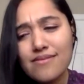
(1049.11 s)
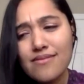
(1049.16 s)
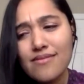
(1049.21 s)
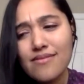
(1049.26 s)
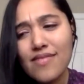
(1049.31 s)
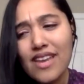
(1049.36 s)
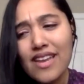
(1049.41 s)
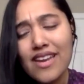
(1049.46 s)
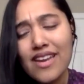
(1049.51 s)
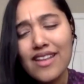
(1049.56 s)

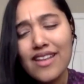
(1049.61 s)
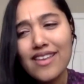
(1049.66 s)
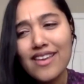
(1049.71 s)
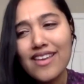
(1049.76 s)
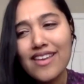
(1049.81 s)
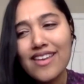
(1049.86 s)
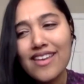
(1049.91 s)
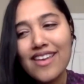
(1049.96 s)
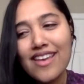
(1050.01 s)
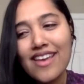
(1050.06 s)
I
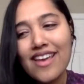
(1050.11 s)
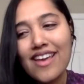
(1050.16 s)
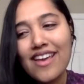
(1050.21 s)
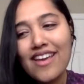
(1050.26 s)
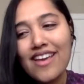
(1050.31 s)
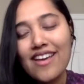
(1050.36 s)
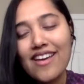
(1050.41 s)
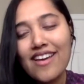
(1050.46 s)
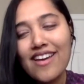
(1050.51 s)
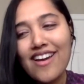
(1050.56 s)
think
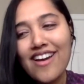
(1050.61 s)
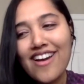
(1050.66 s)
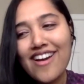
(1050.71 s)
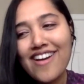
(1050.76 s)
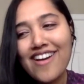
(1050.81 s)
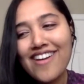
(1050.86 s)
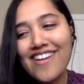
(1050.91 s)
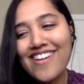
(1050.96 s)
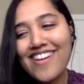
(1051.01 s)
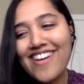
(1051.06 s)

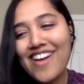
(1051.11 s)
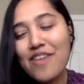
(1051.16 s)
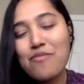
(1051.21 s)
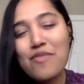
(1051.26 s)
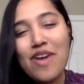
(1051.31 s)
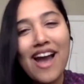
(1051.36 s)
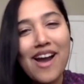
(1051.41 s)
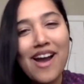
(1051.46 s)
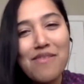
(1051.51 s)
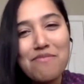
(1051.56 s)
I'm
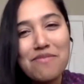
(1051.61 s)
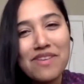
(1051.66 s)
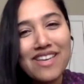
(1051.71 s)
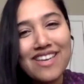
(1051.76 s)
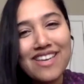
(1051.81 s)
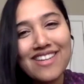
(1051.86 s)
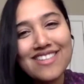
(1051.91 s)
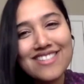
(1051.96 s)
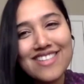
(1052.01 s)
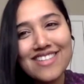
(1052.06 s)
happy
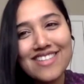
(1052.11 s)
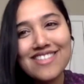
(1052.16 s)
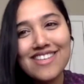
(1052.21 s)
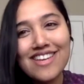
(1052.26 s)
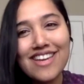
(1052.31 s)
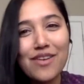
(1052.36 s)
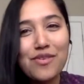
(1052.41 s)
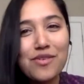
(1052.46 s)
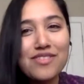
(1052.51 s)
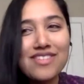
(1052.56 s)
in a sense. Like,
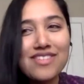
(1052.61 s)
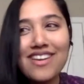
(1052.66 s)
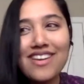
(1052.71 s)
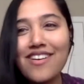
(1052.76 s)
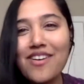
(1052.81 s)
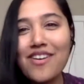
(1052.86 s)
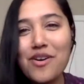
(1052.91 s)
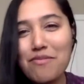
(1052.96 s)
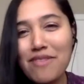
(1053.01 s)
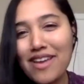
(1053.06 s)
I was like,
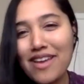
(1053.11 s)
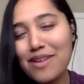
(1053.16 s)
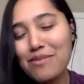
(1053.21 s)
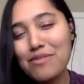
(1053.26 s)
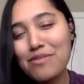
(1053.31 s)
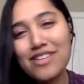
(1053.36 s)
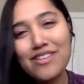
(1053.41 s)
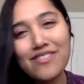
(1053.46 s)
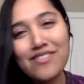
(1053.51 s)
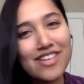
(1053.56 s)
oh man, I'm
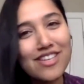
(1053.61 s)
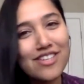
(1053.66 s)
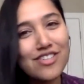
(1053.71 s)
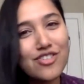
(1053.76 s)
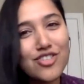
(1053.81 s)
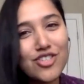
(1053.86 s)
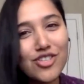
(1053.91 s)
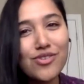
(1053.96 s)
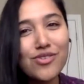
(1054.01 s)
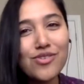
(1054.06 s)
leaving in
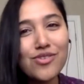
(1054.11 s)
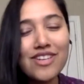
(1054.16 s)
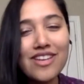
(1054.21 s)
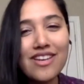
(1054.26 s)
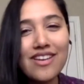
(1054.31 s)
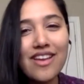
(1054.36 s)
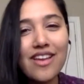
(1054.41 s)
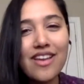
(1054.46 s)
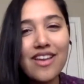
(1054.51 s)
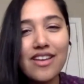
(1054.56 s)
June,
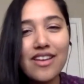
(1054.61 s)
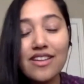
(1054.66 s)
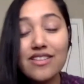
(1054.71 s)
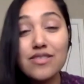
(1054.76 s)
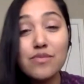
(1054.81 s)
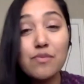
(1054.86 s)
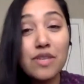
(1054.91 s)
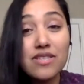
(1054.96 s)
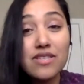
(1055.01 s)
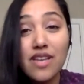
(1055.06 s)
and it's
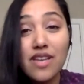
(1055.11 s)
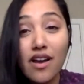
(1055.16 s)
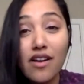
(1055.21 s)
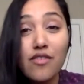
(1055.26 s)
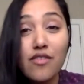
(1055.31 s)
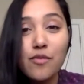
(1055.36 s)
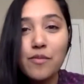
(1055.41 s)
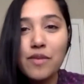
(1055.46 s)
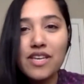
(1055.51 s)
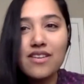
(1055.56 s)
been
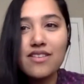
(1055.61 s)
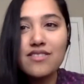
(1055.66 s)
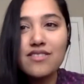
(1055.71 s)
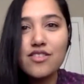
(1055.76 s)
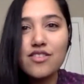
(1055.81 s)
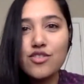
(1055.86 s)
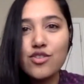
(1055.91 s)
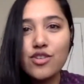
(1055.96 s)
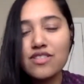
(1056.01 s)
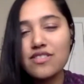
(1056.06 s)
tough because the
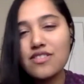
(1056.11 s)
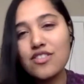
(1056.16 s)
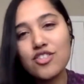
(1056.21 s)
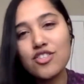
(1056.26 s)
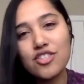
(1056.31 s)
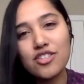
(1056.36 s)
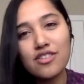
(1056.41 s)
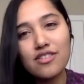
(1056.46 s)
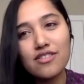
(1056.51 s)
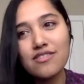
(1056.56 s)

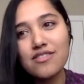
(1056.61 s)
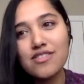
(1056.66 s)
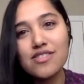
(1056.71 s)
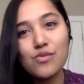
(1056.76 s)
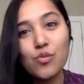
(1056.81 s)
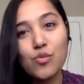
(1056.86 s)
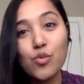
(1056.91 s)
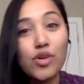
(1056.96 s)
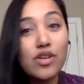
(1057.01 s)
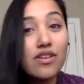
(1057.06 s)
transitions
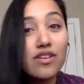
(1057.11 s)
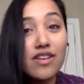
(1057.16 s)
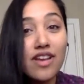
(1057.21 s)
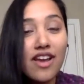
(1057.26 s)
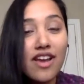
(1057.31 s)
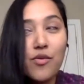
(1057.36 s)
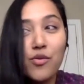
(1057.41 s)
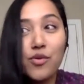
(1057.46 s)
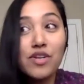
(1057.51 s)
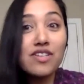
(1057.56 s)

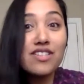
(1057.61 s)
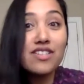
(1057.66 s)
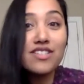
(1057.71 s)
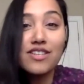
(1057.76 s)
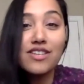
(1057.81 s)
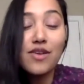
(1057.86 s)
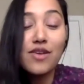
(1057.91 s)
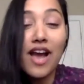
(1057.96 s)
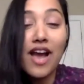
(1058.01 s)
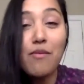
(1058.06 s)

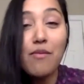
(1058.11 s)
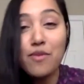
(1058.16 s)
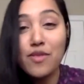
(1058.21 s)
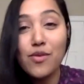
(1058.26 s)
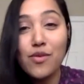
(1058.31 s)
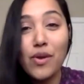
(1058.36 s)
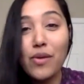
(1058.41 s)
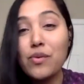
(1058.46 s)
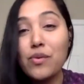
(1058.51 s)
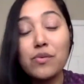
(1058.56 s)
didn't happen the
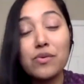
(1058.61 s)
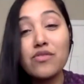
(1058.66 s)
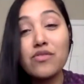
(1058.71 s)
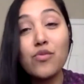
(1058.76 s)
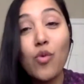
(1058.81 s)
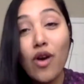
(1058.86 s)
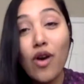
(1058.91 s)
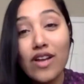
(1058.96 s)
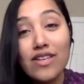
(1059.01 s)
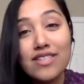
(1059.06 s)
way we would have
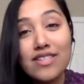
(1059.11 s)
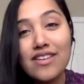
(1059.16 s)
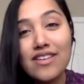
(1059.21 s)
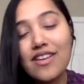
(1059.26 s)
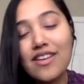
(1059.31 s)
wanted.